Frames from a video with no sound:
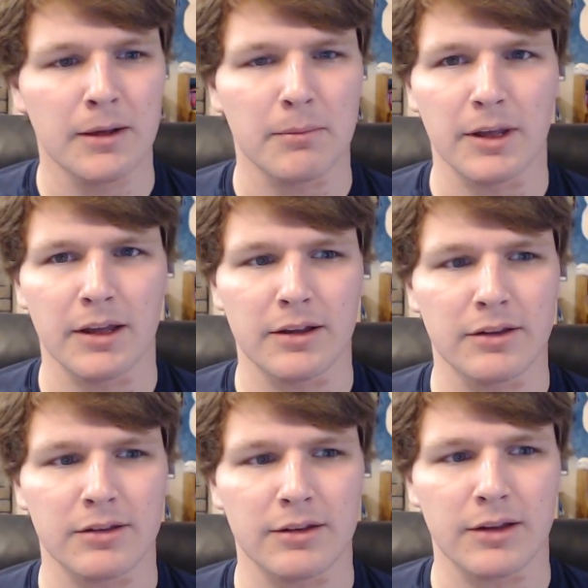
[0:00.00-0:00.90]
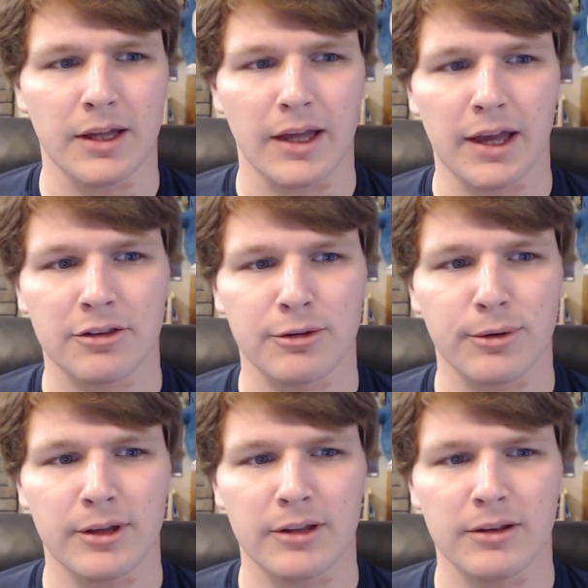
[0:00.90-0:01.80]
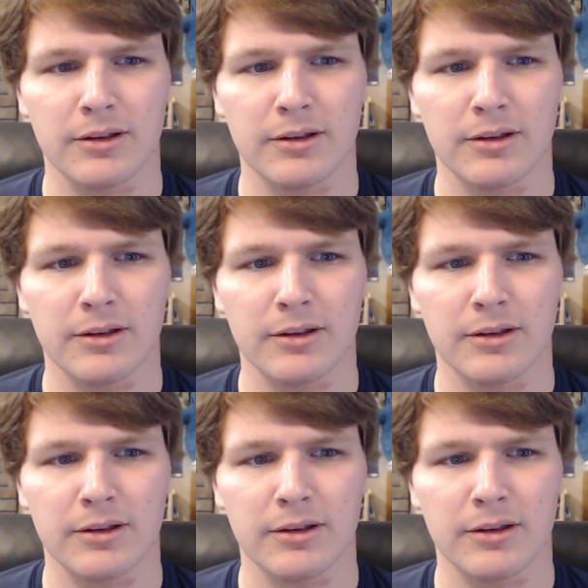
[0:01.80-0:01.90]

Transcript: because Eskrit